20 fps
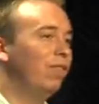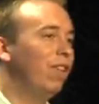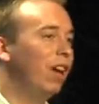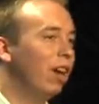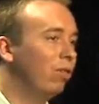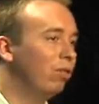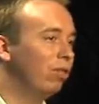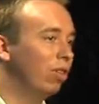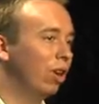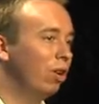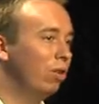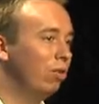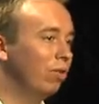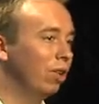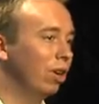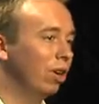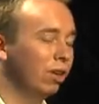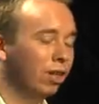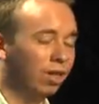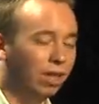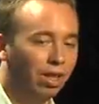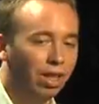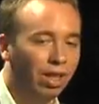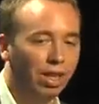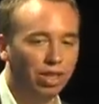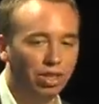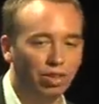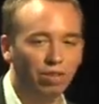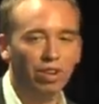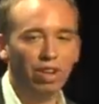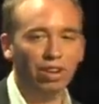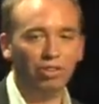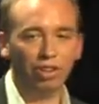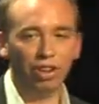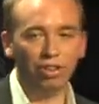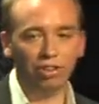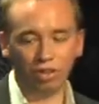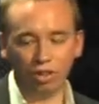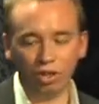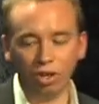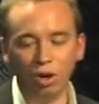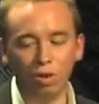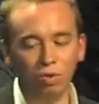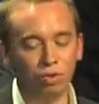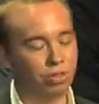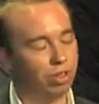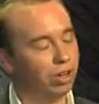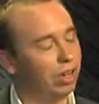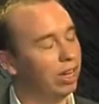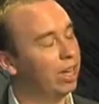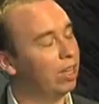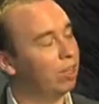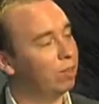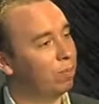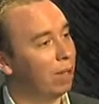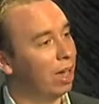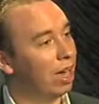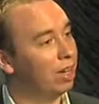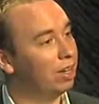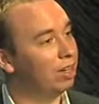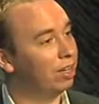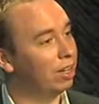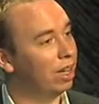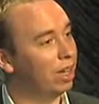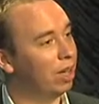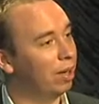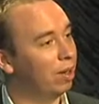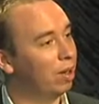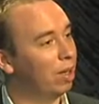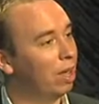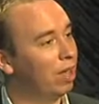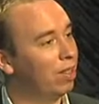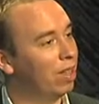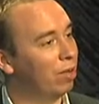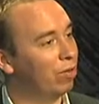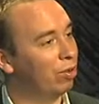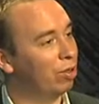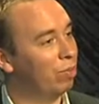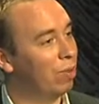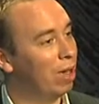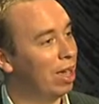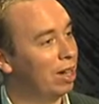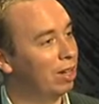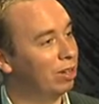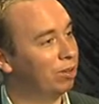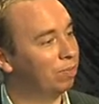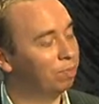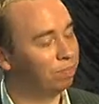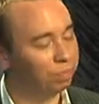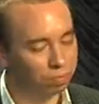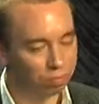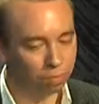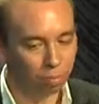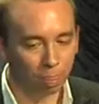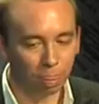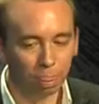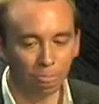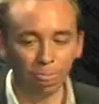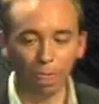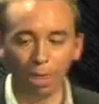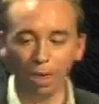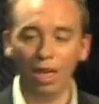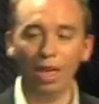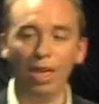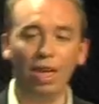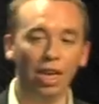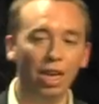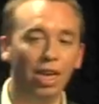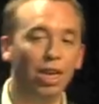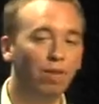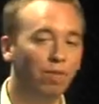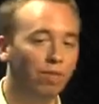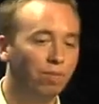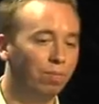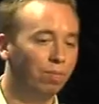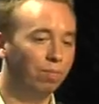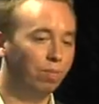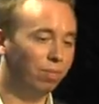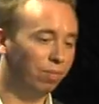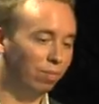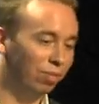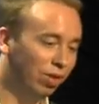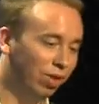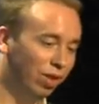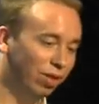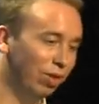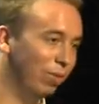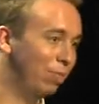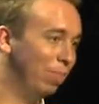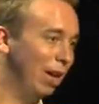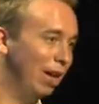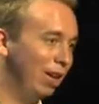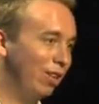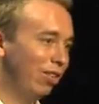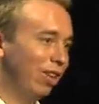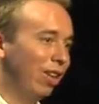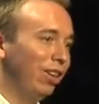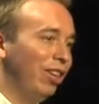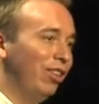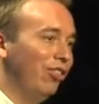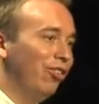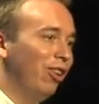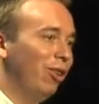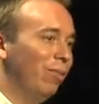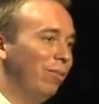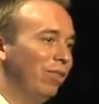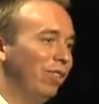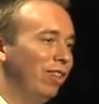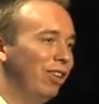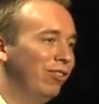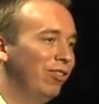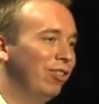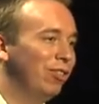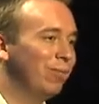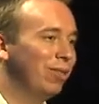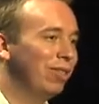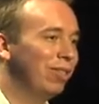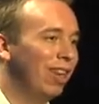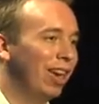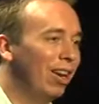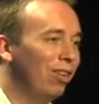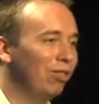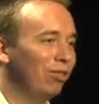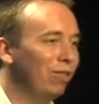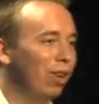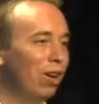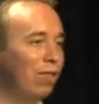fails over. You're literally just constantly expanding it in that respect. If the peak suddenly drops, the Christmas sales are